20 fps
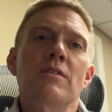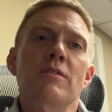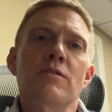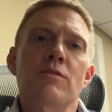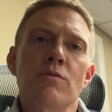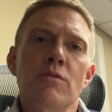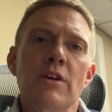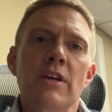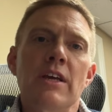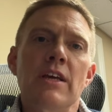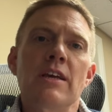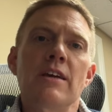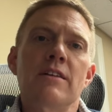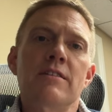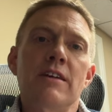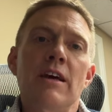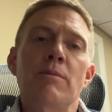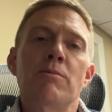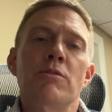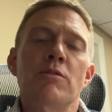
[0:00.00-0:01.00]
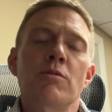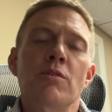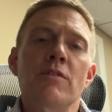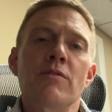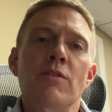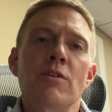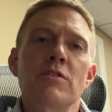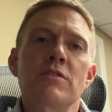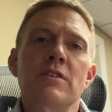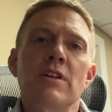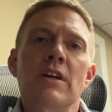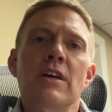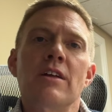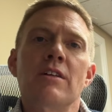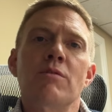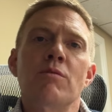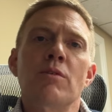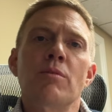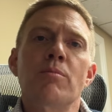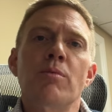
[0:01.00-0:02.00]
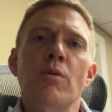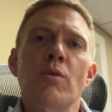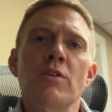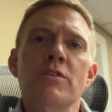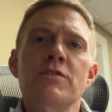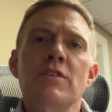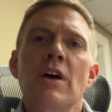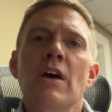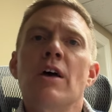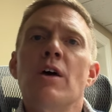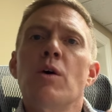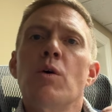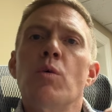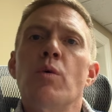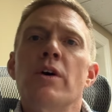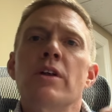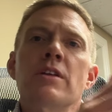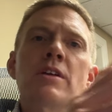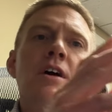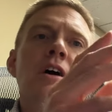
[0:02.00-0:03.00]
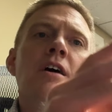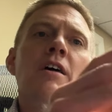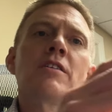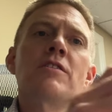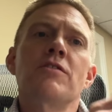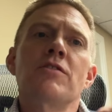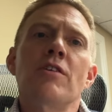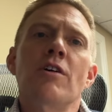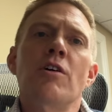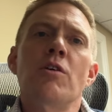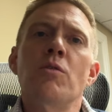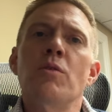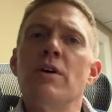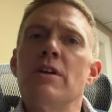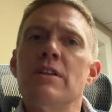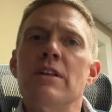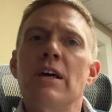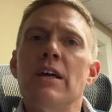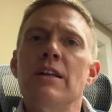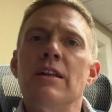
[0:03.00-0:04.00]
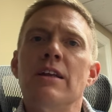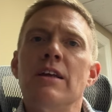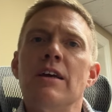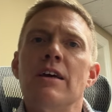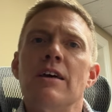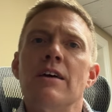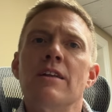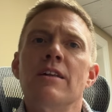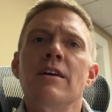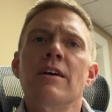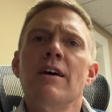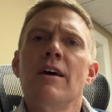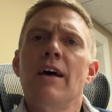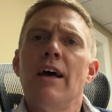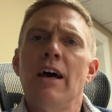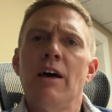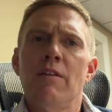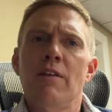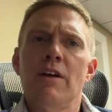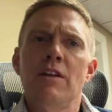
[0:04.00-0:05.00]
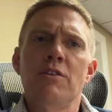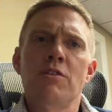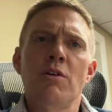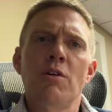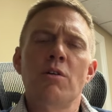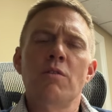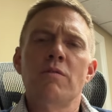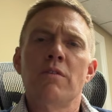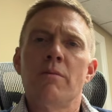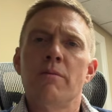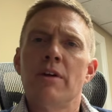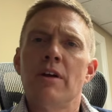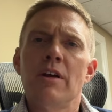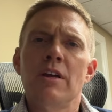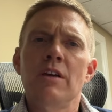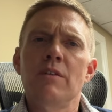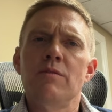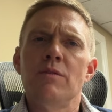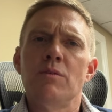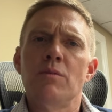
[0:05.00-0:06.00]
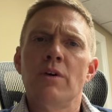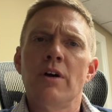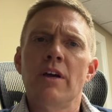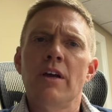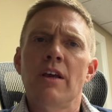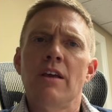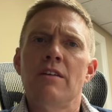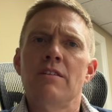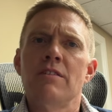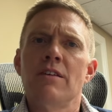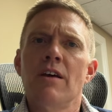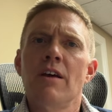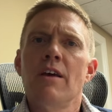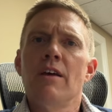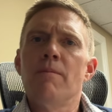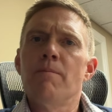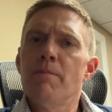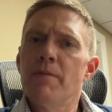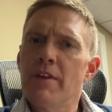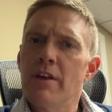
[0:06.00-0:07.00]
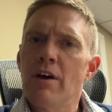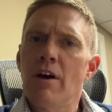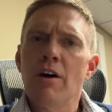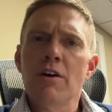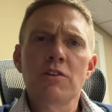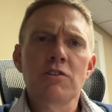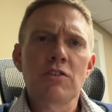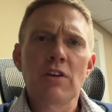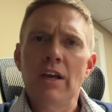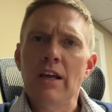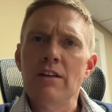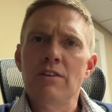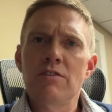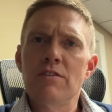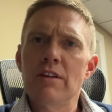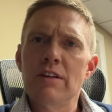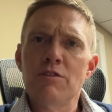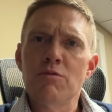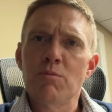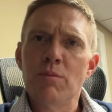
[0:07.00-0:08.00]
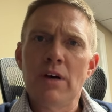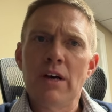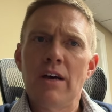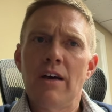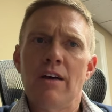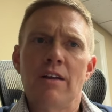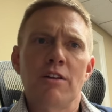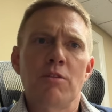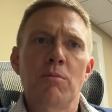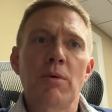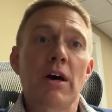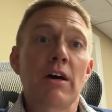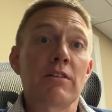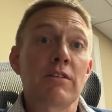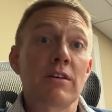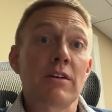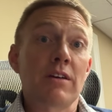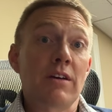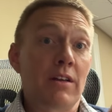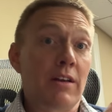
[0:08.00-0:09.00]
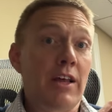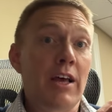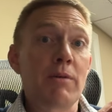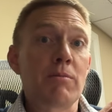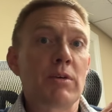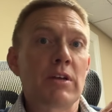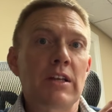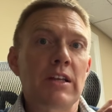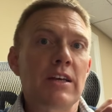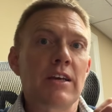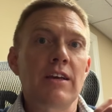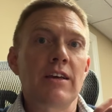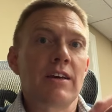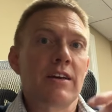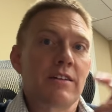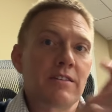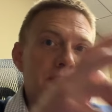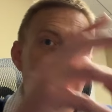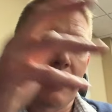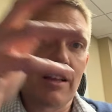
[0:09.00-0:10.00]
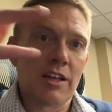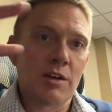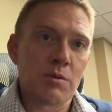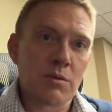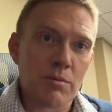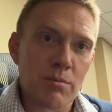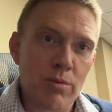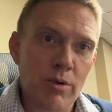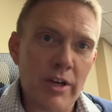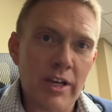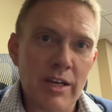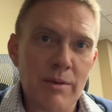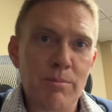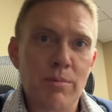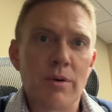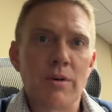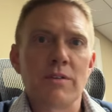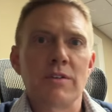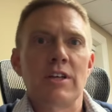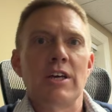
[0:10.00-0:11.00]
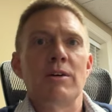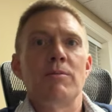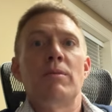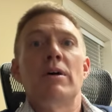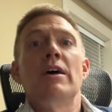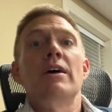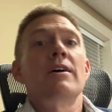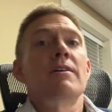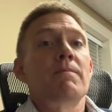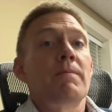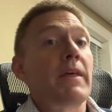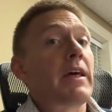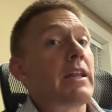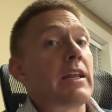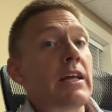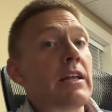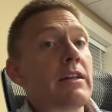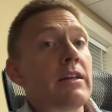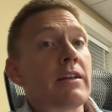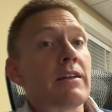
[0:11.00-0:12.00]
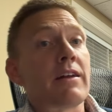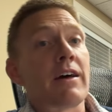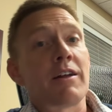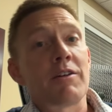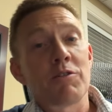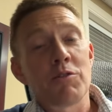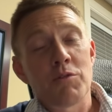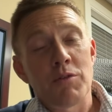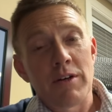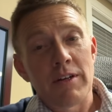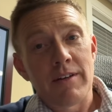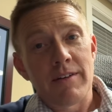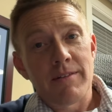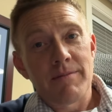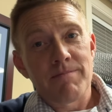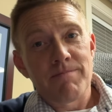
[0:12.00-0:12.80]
3, chapter 3, verse 10 reports When God saw what they did, how they turned from their evil ways, God changed his mind about the calamity he had said he would bring upon them, and he did not do it.